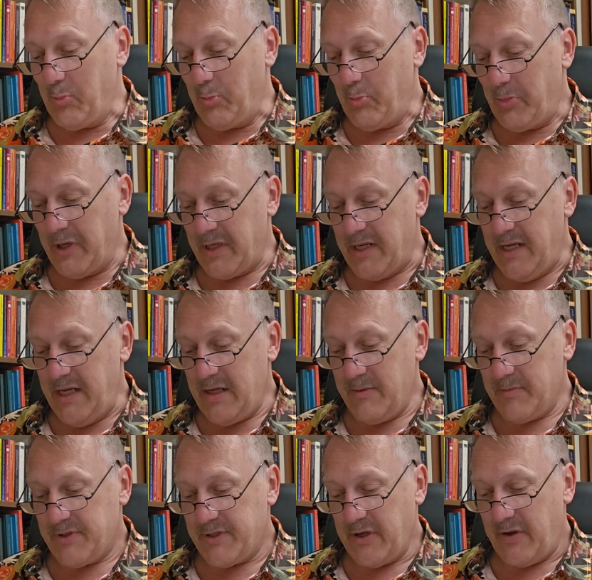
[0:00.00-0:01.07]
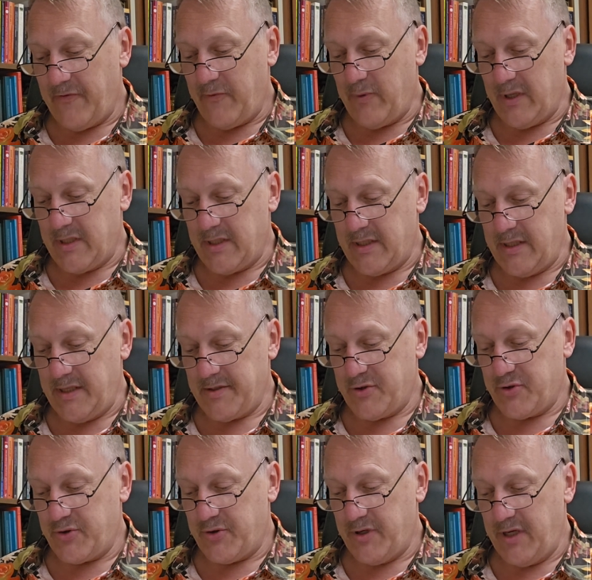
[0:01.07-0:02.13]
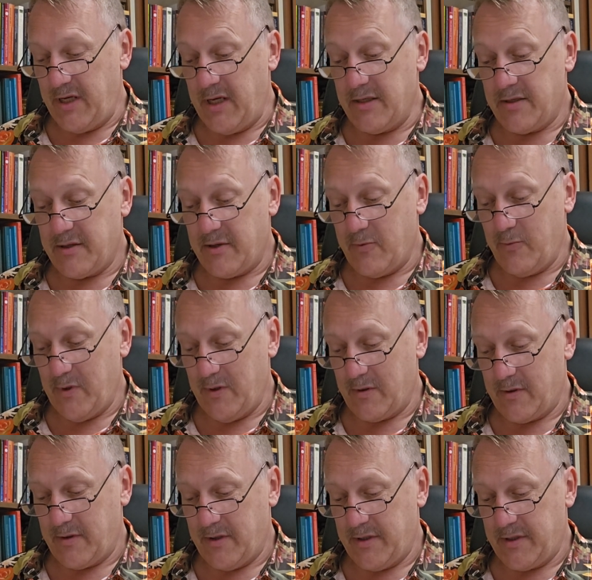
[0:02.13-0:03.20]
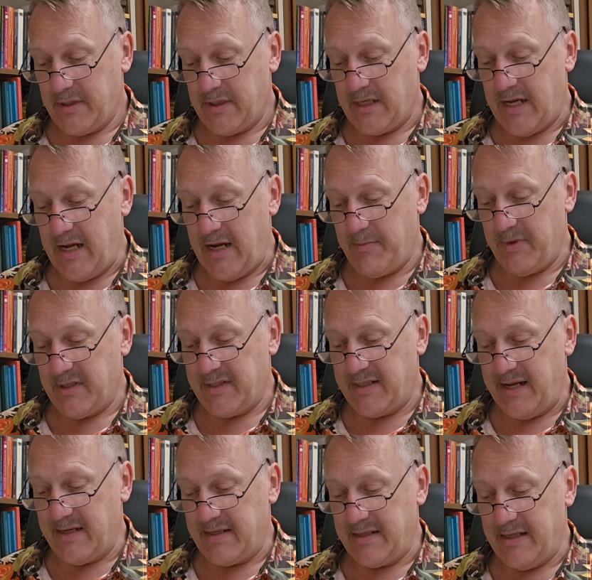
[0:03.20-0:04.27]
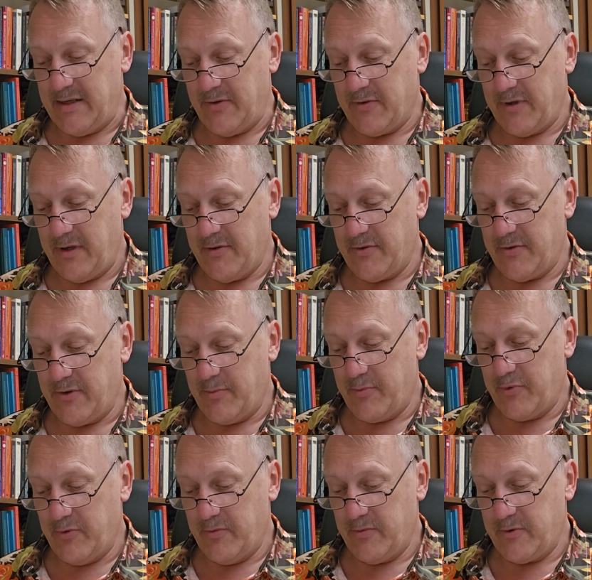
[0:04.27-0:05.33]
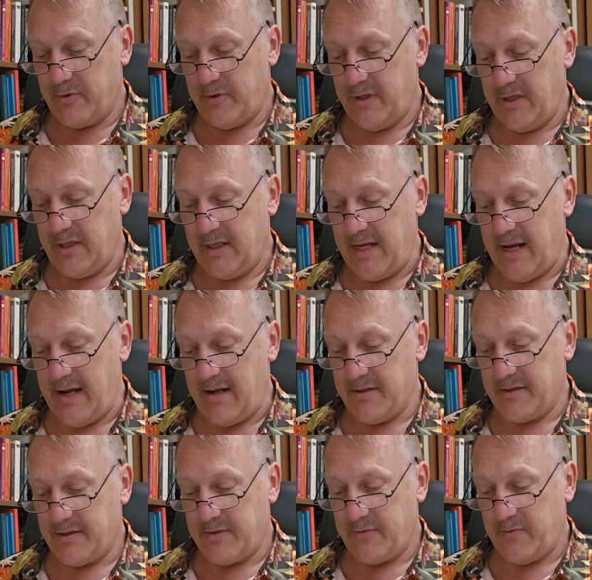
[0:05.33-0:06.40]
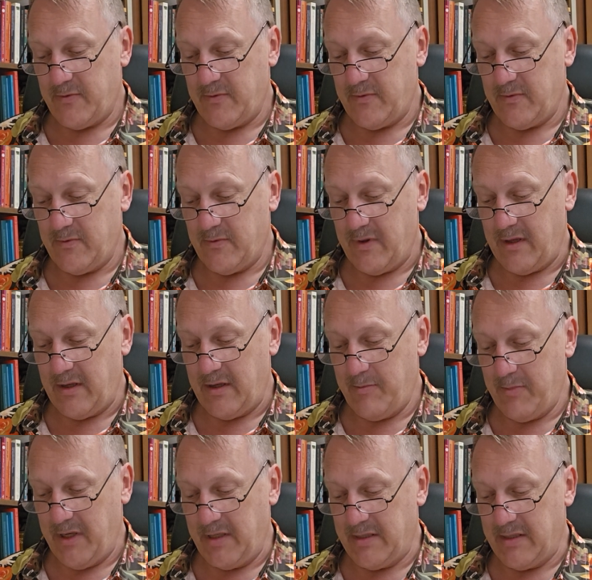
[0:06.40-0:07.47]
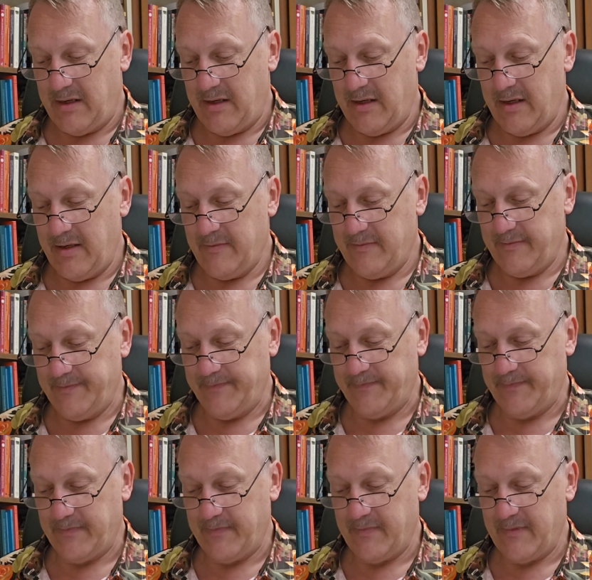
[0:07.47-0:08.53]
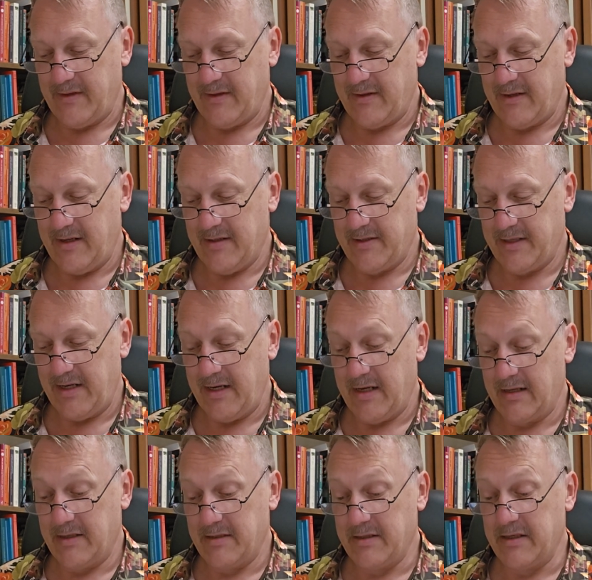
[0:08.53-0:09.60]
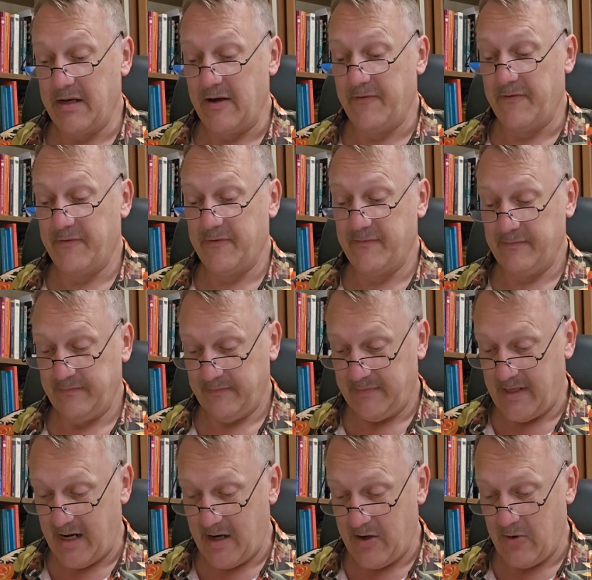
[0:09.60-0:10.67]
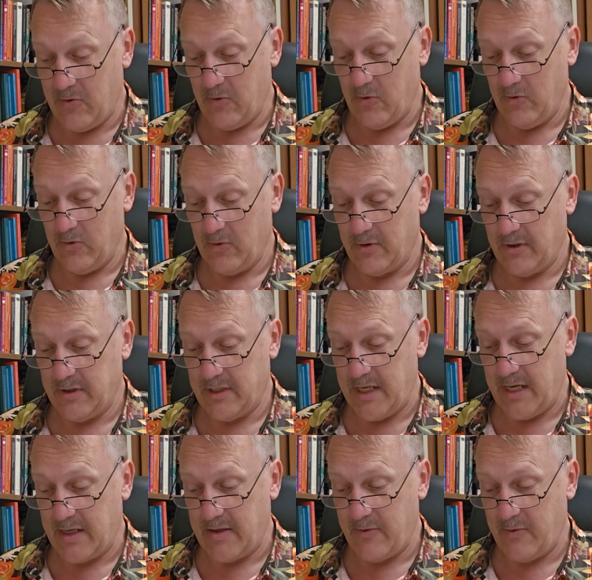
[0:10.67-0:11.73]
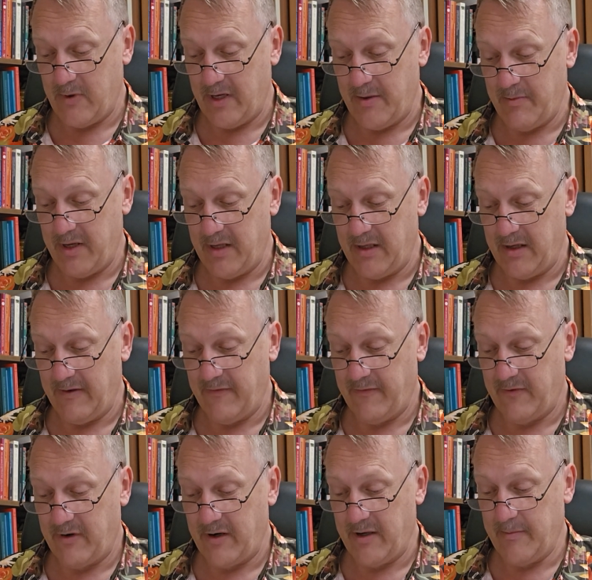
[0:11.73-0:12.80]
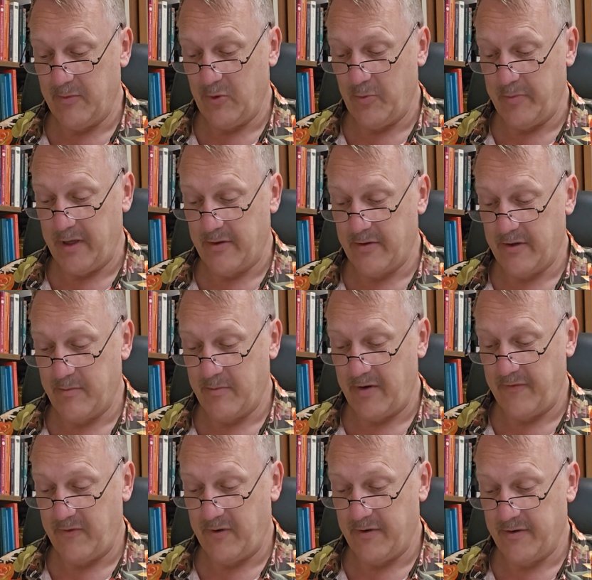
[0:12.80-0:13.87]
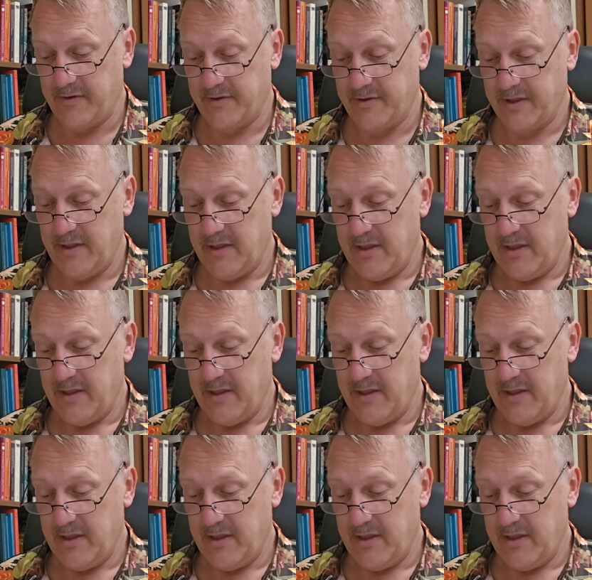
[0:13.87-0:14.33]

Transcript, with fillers: But he himself went a day's journey into the wilderness and came and sat down under a broom tree, and he asked that he might die. Okay, saying, It is enough. Now, O Lord, take away my life, for I am no better than my father's.